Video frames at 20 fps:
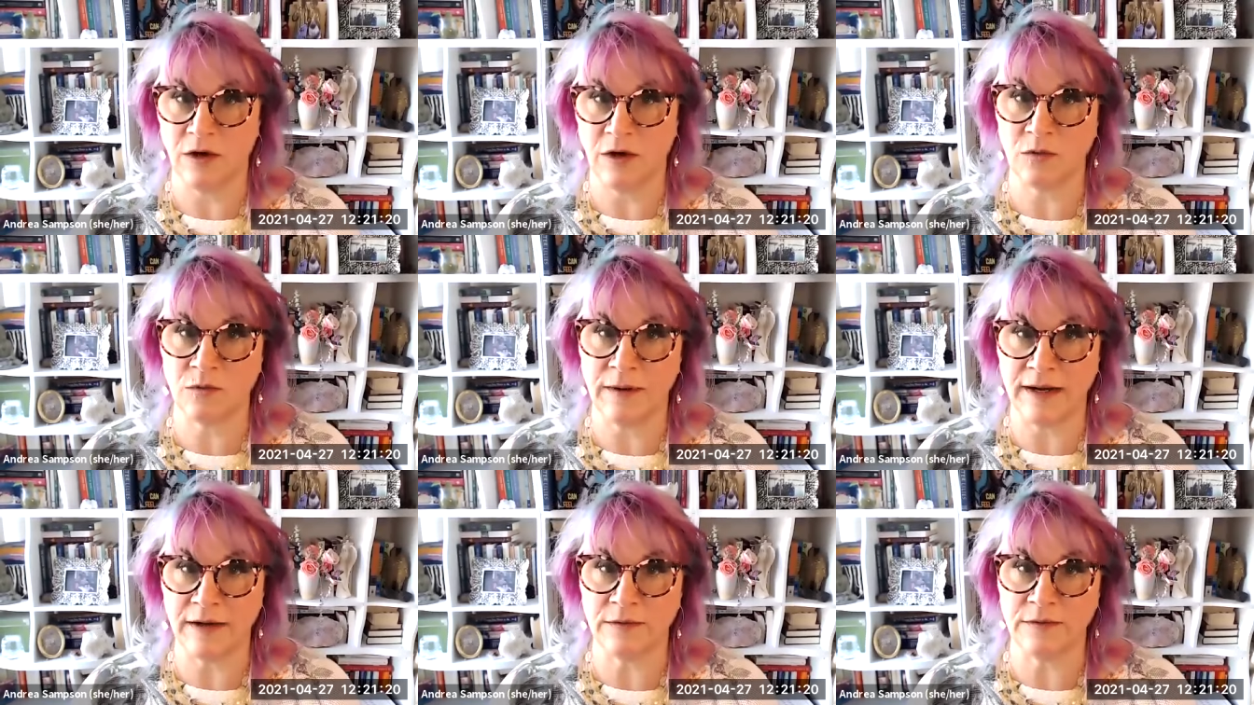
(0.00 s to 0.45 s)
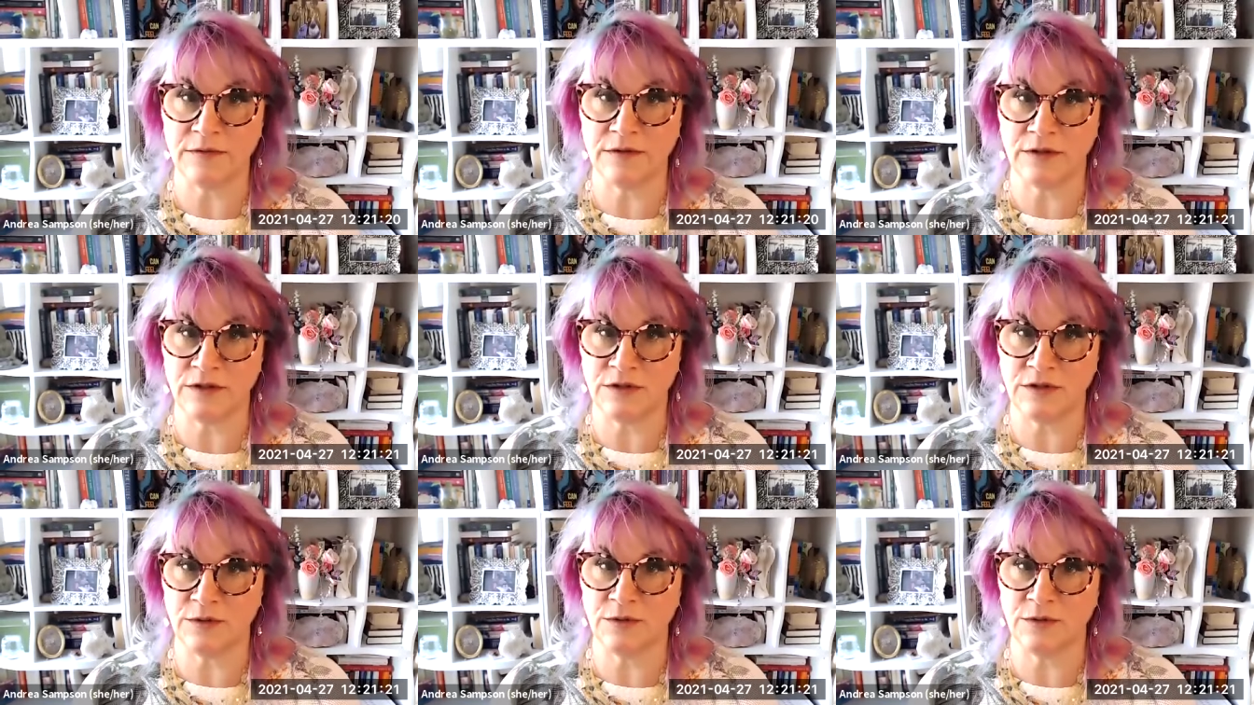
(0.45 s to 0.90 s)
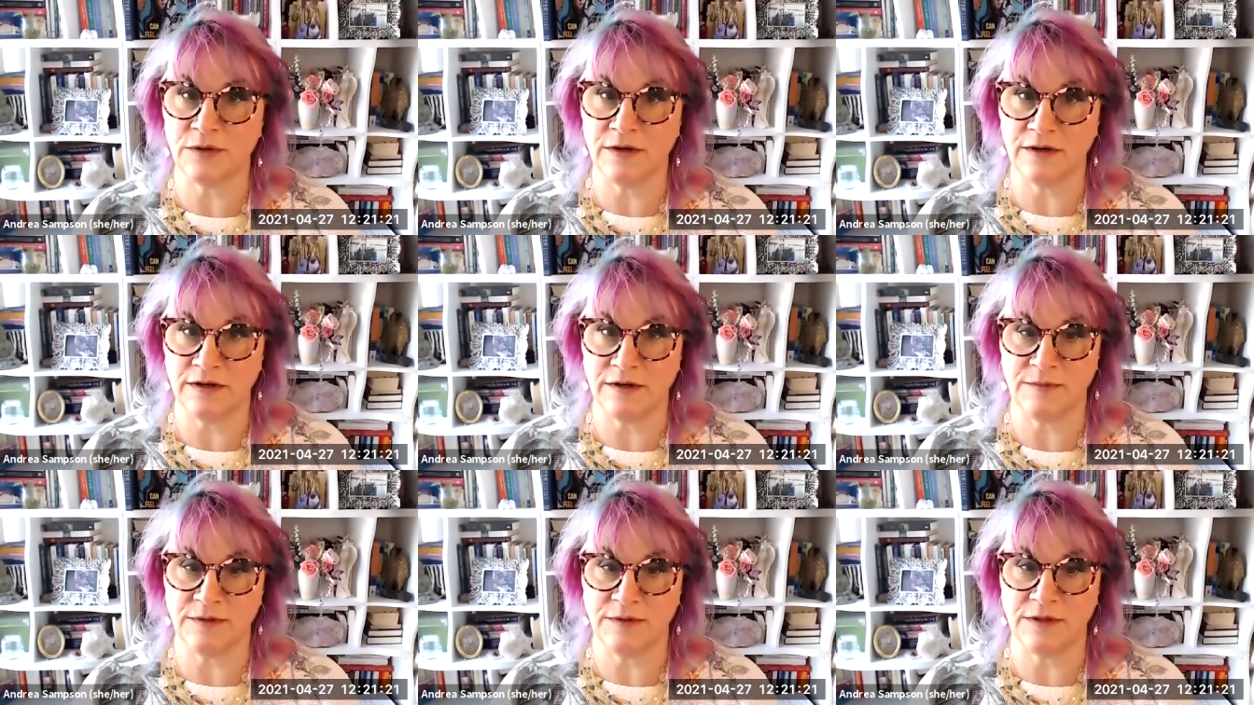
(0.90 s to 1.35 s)
around your
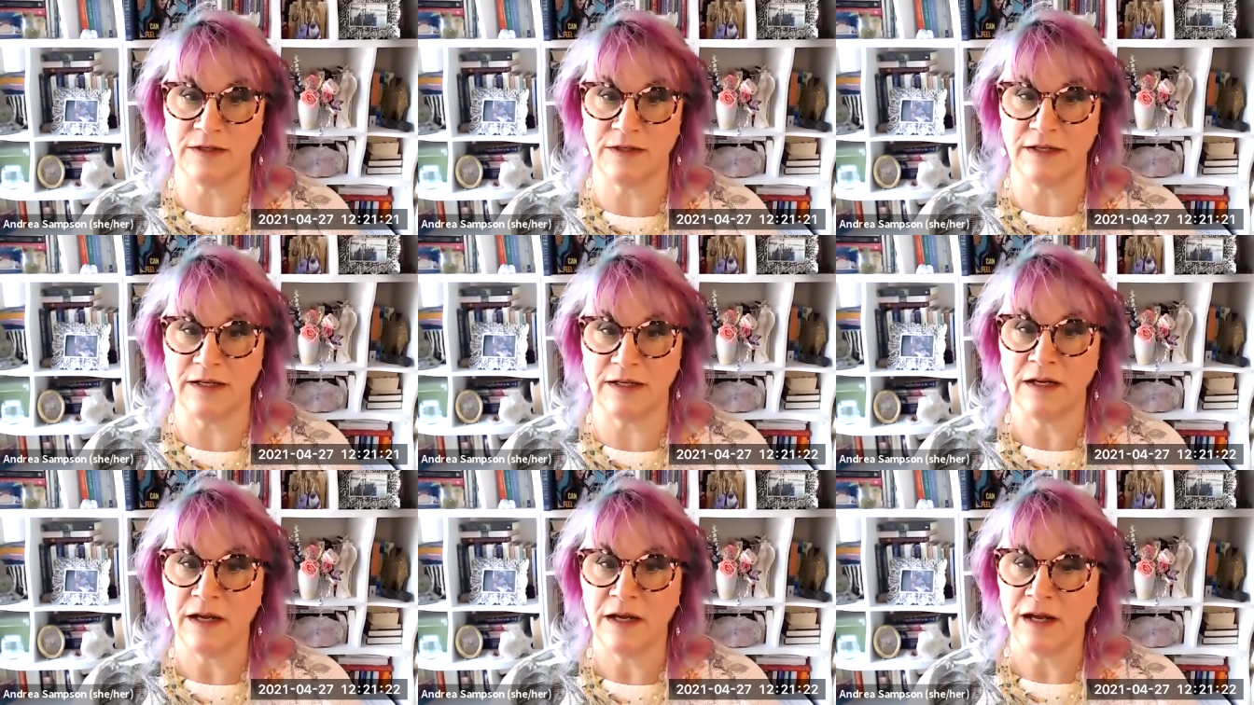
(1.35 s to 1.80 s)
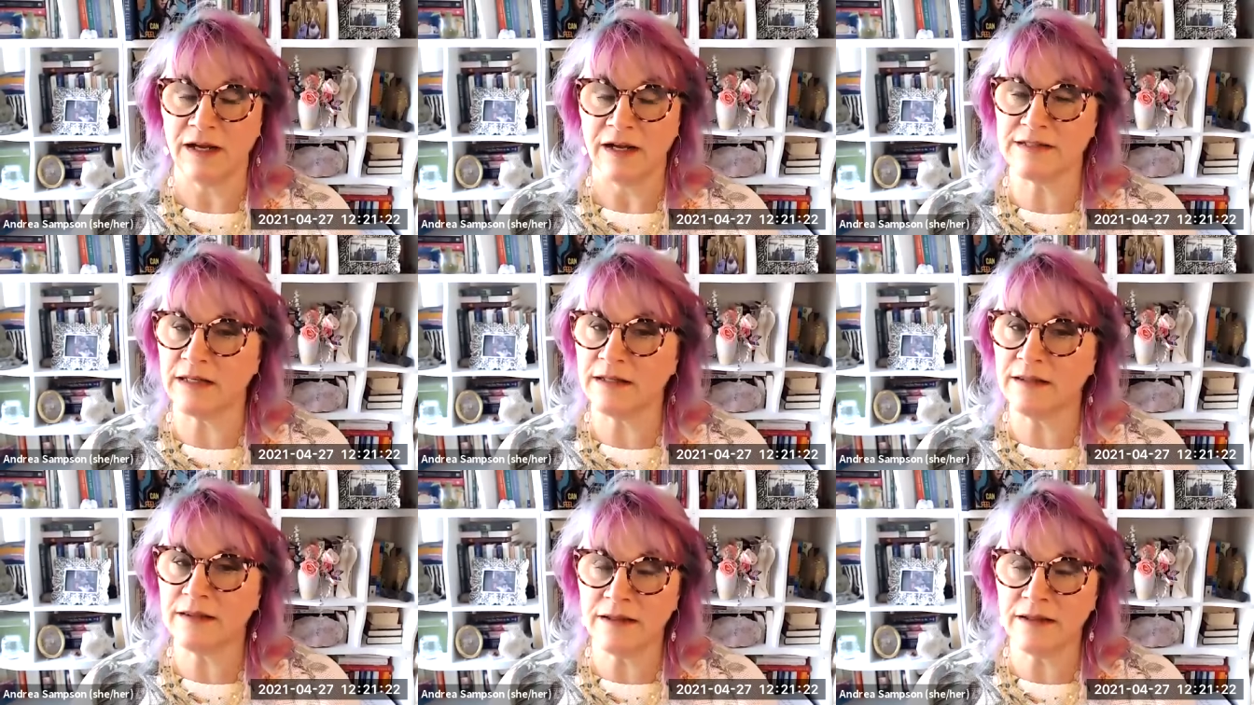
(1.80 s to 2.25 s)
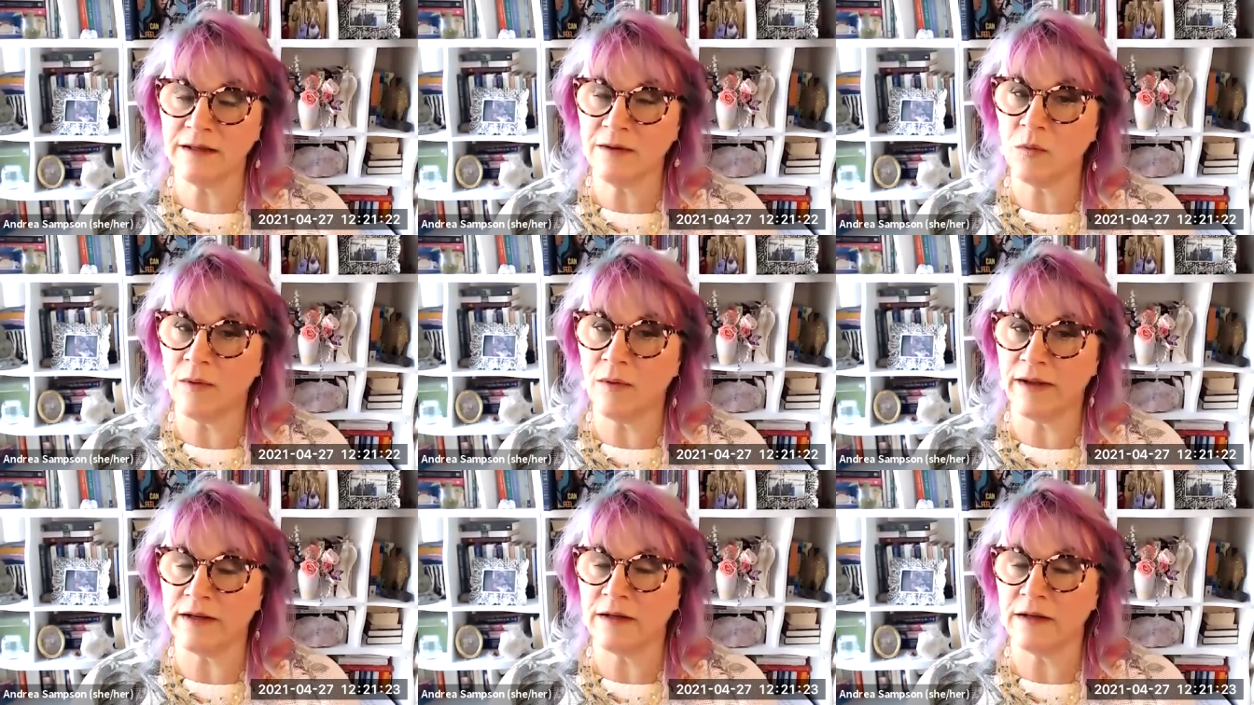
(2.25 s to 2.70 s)
community? Because I think
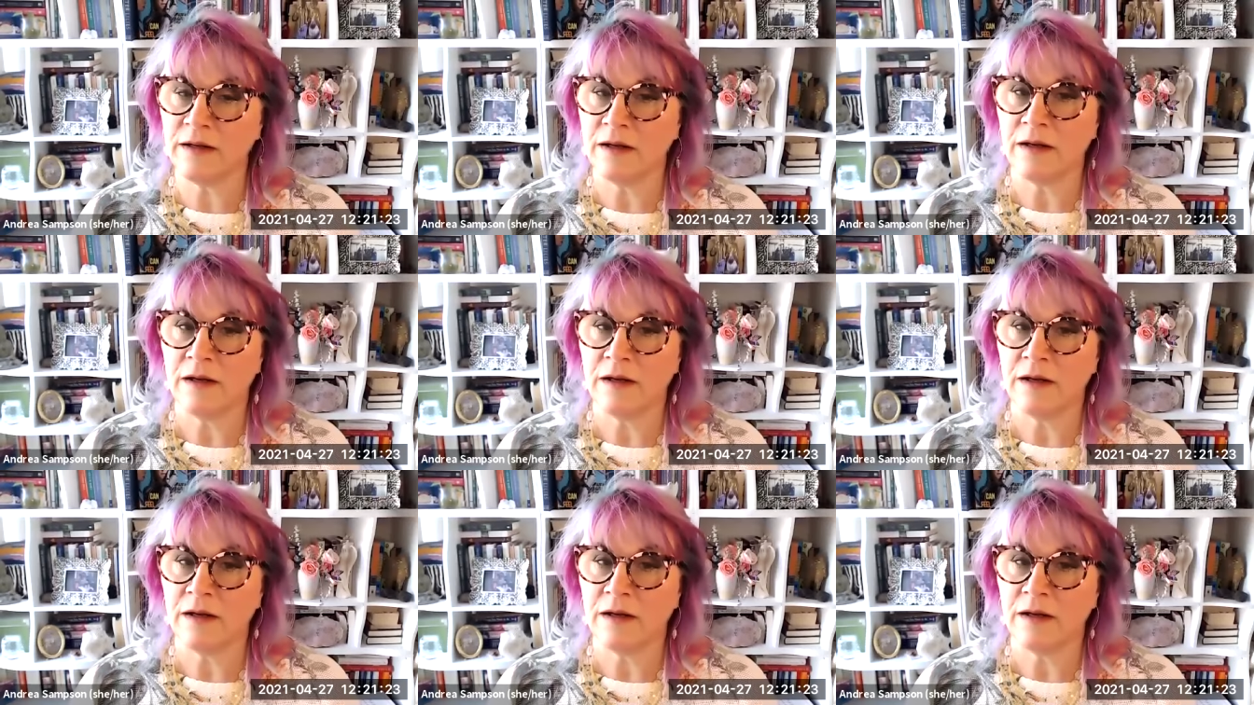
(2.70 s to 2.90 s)
what